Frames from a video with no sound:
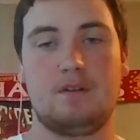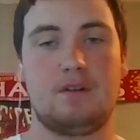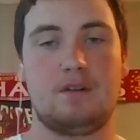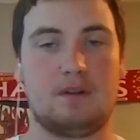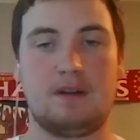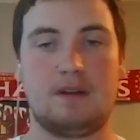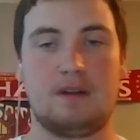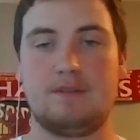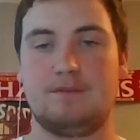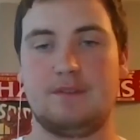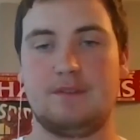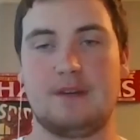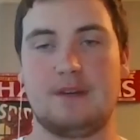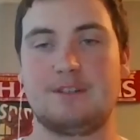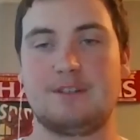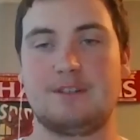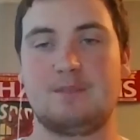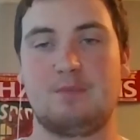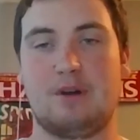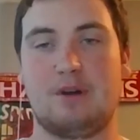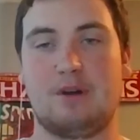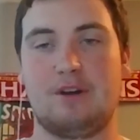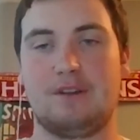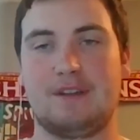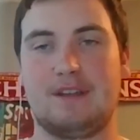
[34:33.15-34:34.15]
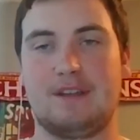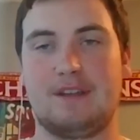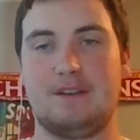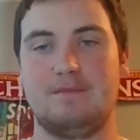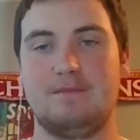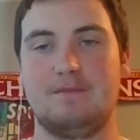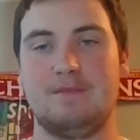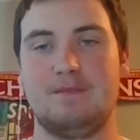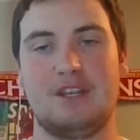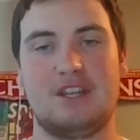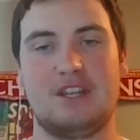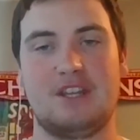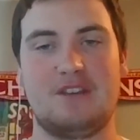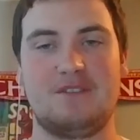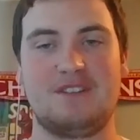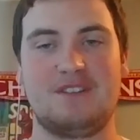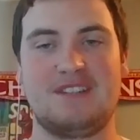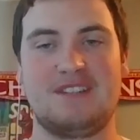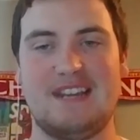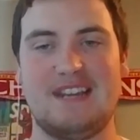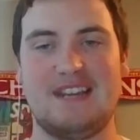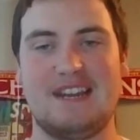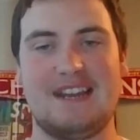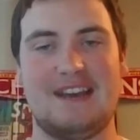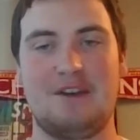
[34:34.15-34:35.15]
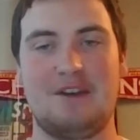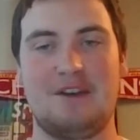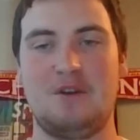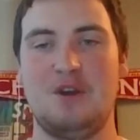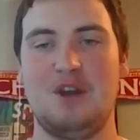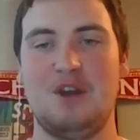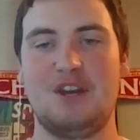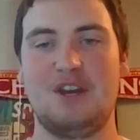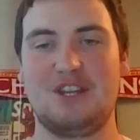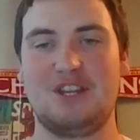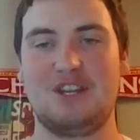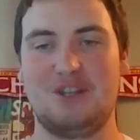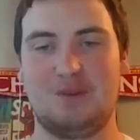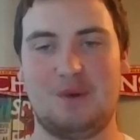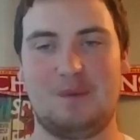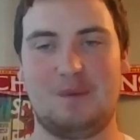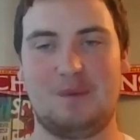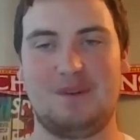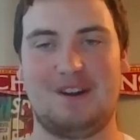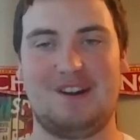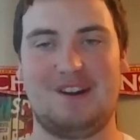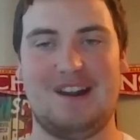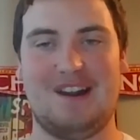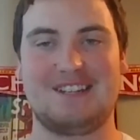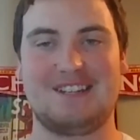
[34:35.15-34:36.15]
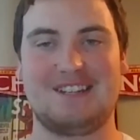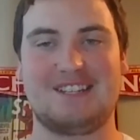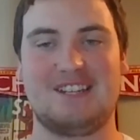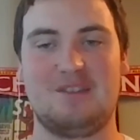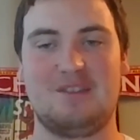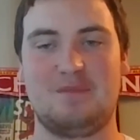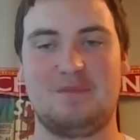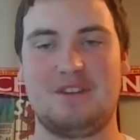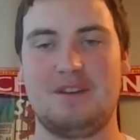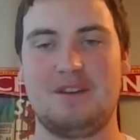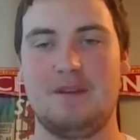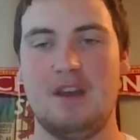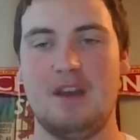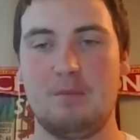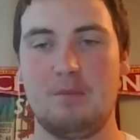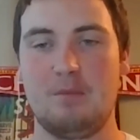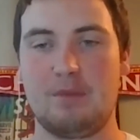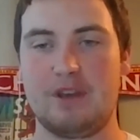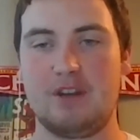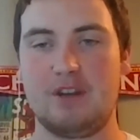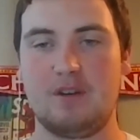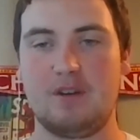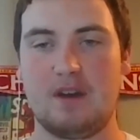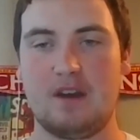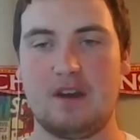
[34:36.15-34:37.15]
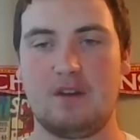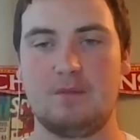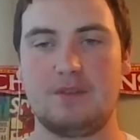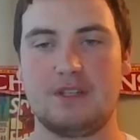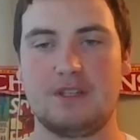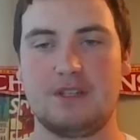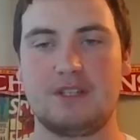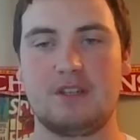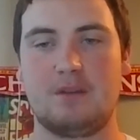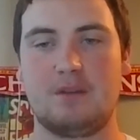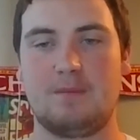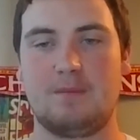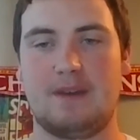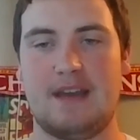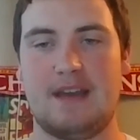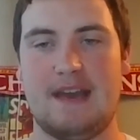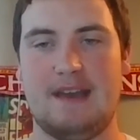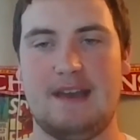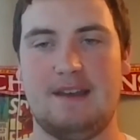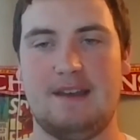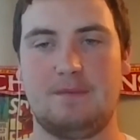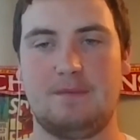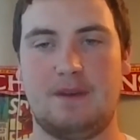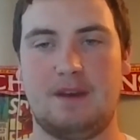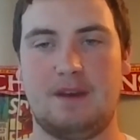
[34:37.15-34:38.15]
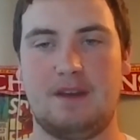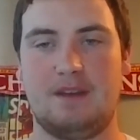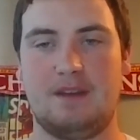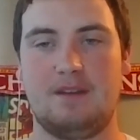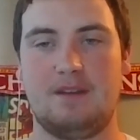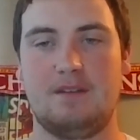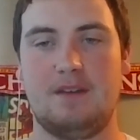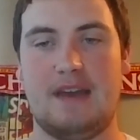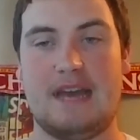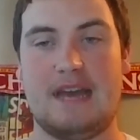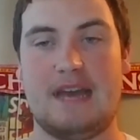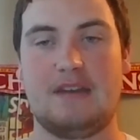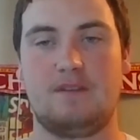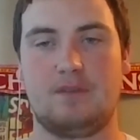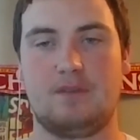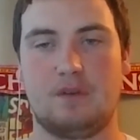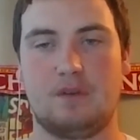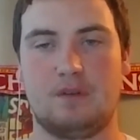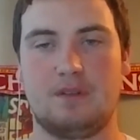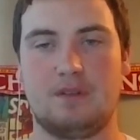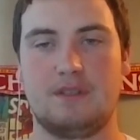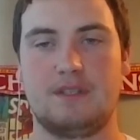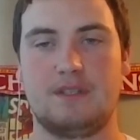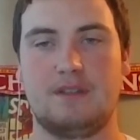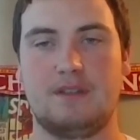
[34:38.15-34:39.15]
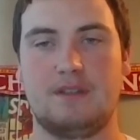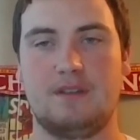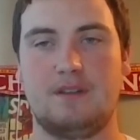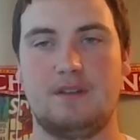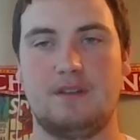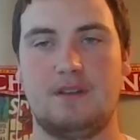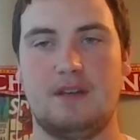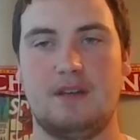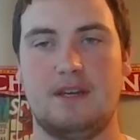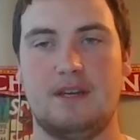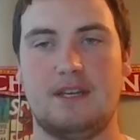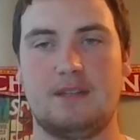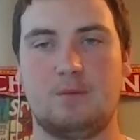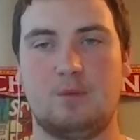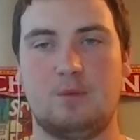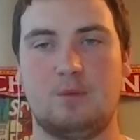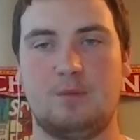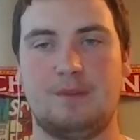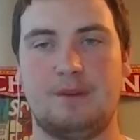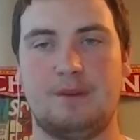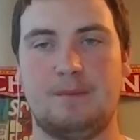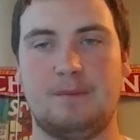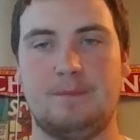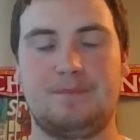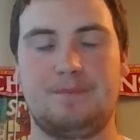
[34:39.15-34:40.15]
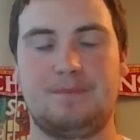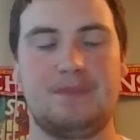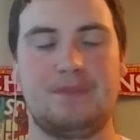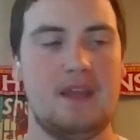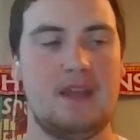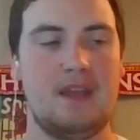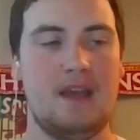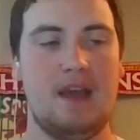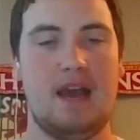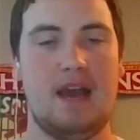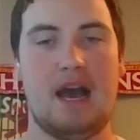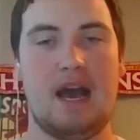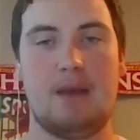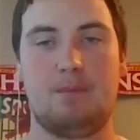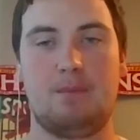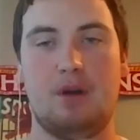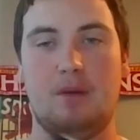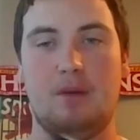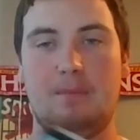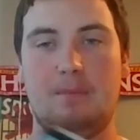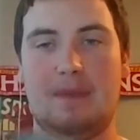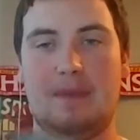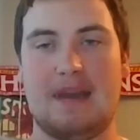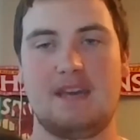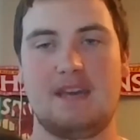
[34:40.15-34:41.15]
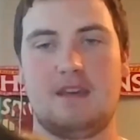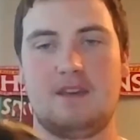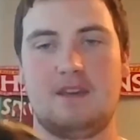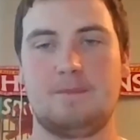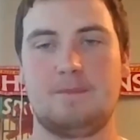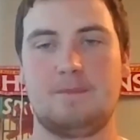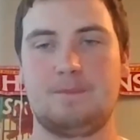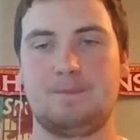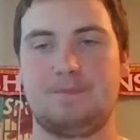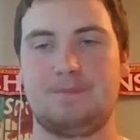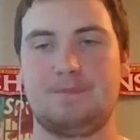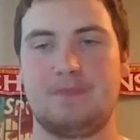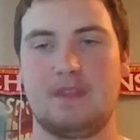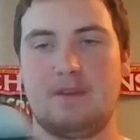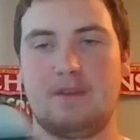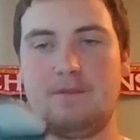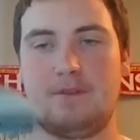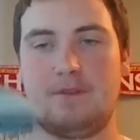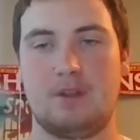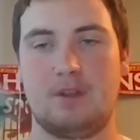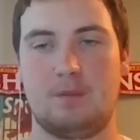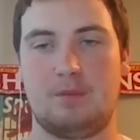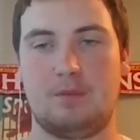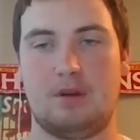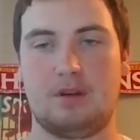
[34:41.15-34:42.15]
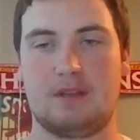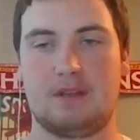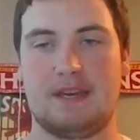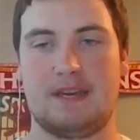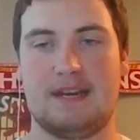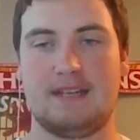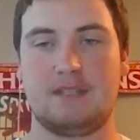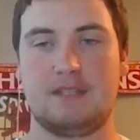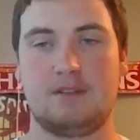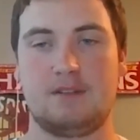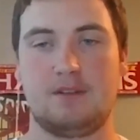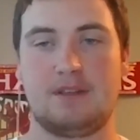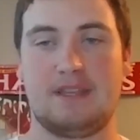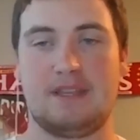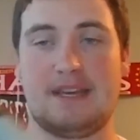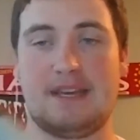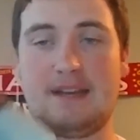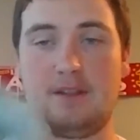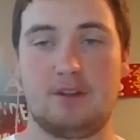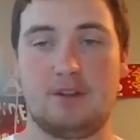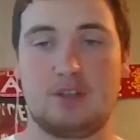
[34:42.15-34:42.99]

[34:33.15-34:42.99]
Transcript: Oh, I've spoiled it. You've seen it now. You know what my rant's going to be. But you know how I'm just on my headphones at the moment. I bought a mic for the podcast. Look at that.